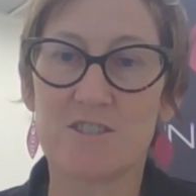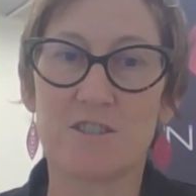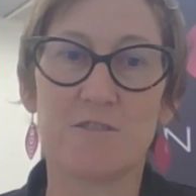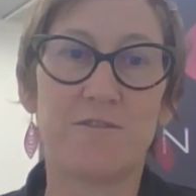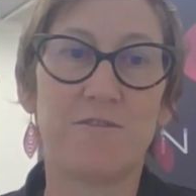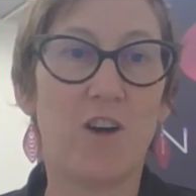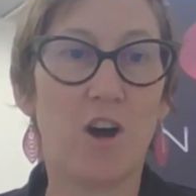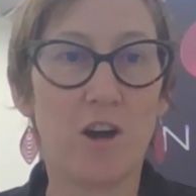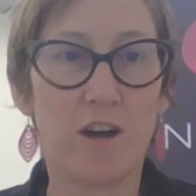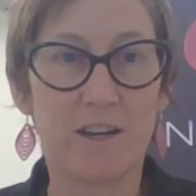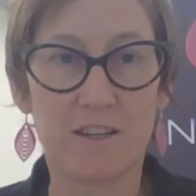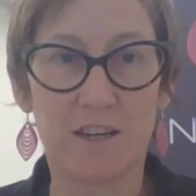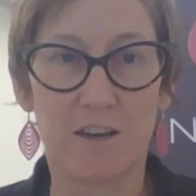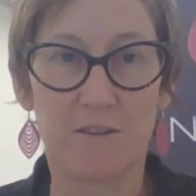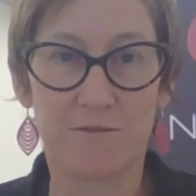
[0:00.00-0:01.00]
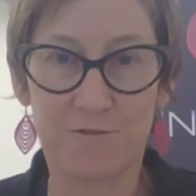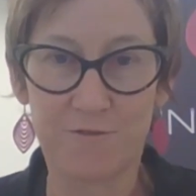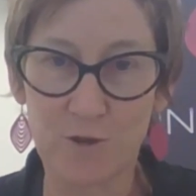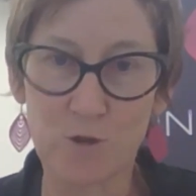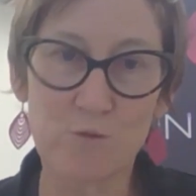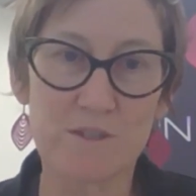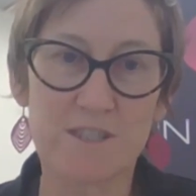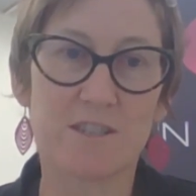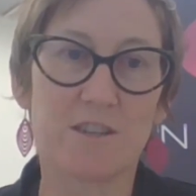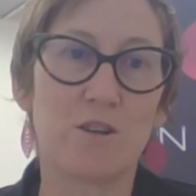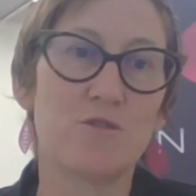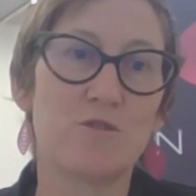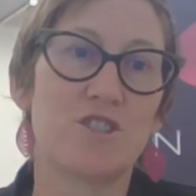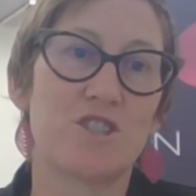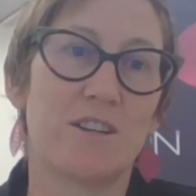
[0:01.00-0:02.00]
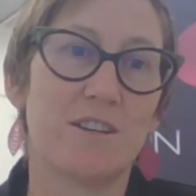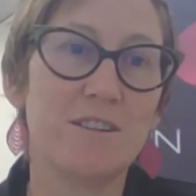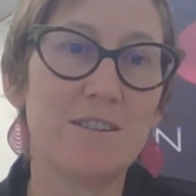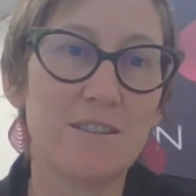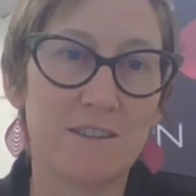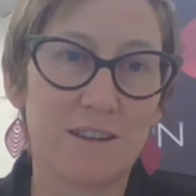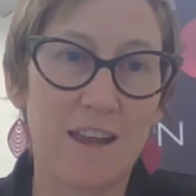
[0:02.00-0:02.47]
to find a full solution